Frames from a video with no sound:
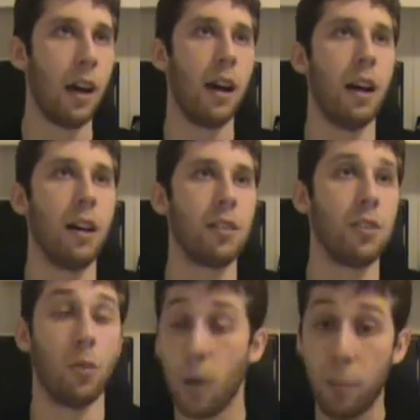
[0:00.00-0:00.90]

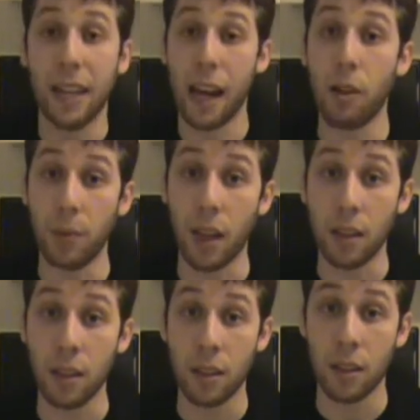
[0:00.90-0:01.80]
But now I'm
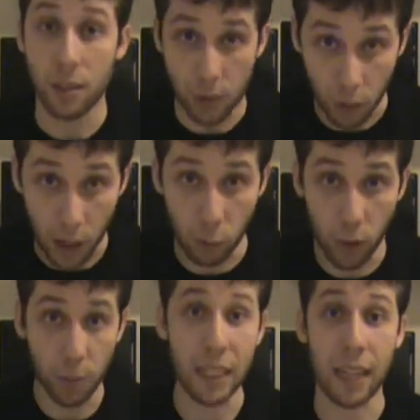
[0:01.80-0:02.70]
done. So I
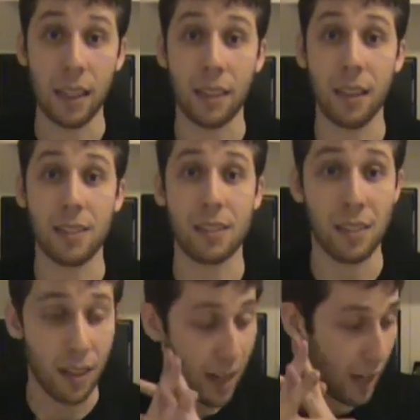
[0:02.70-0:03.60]
will be getting to
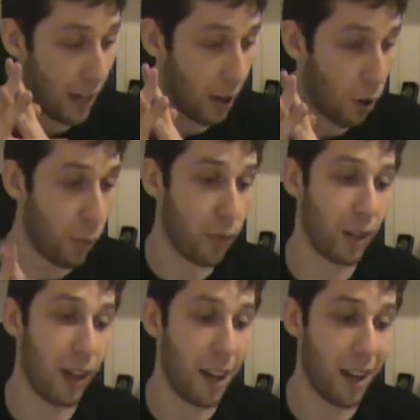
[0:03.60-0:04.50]
this, and
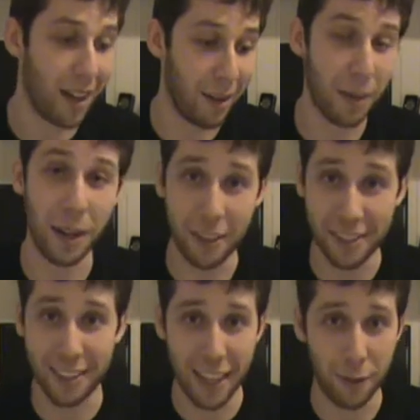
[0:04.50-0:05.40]
hopefully I'm here to
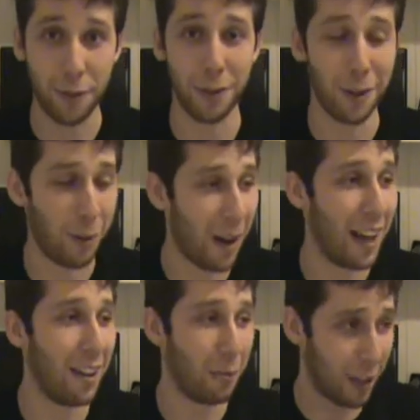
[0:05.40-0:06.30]
stay for a
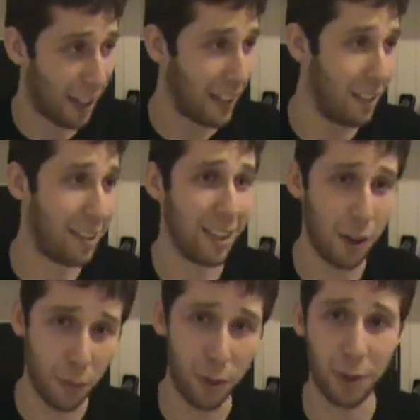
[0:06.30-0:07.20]
while where I can,
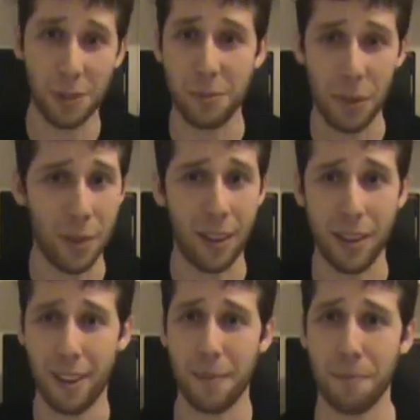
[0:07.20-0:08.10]
produce maybe
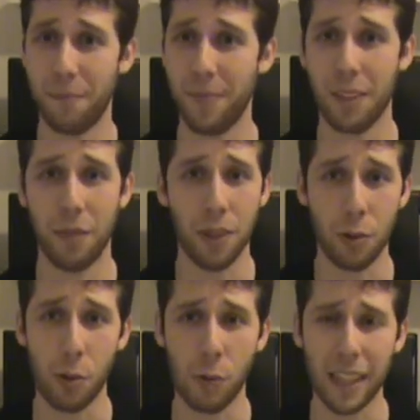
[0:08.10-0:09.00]
a
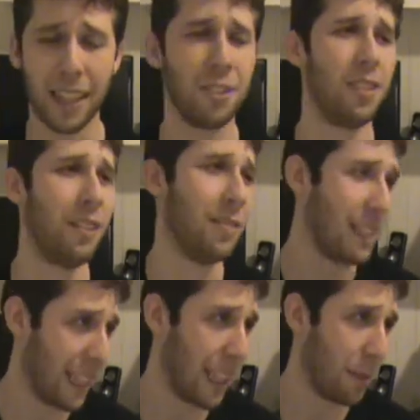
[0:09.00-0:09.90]
video a week. I shouldn't even
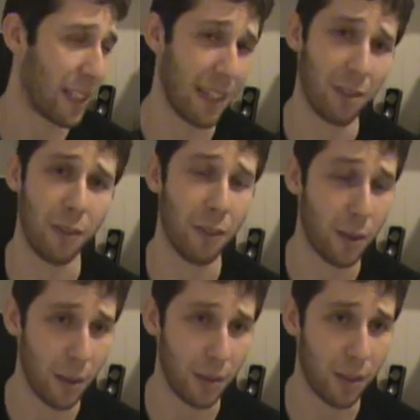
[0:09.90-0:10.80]
say that because I don't know if
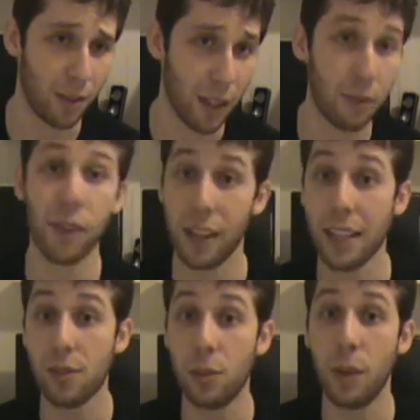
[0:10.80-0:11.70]
I'll be able to do that. For the
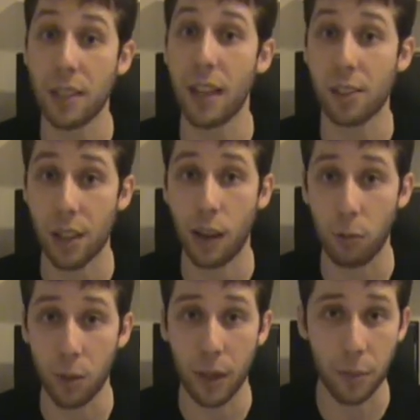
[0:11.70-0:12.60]
next few weeks, actually, I
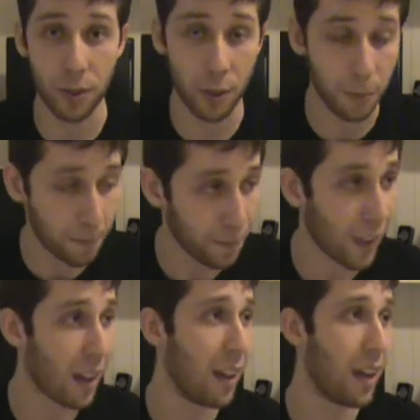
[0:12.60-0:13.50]
will be able to,
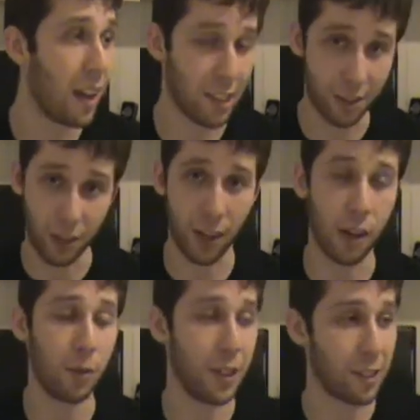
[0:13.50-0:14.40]
starting
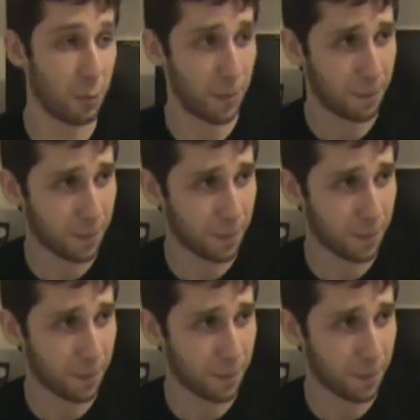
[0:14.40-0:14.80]
off with this one.